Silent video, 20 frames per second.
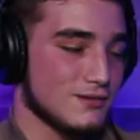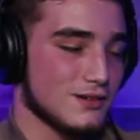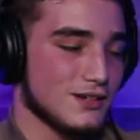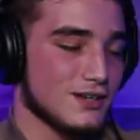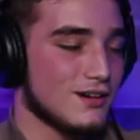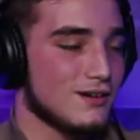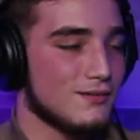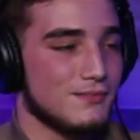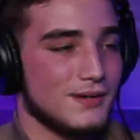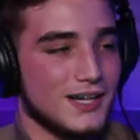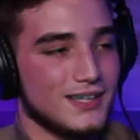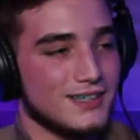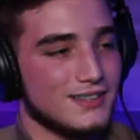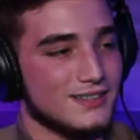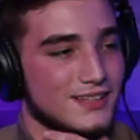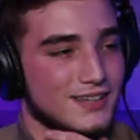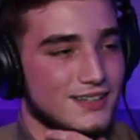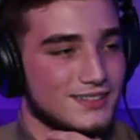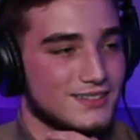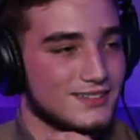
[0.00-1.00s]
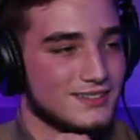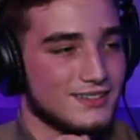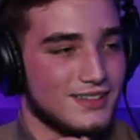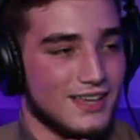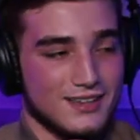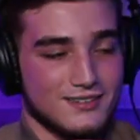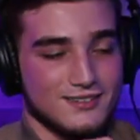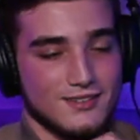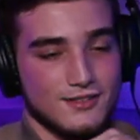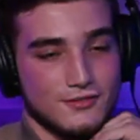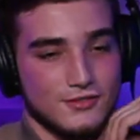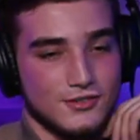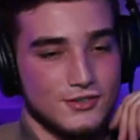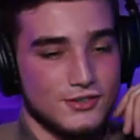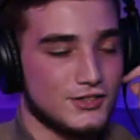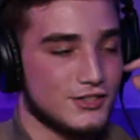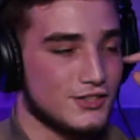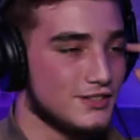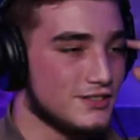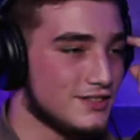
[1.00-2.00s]
Here we come, man. That's wow. that's the
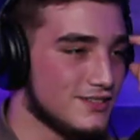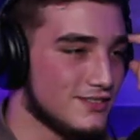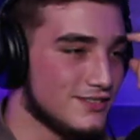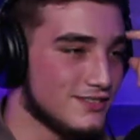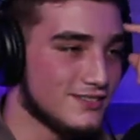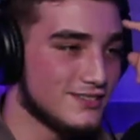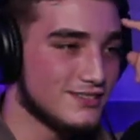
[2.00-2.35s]
future.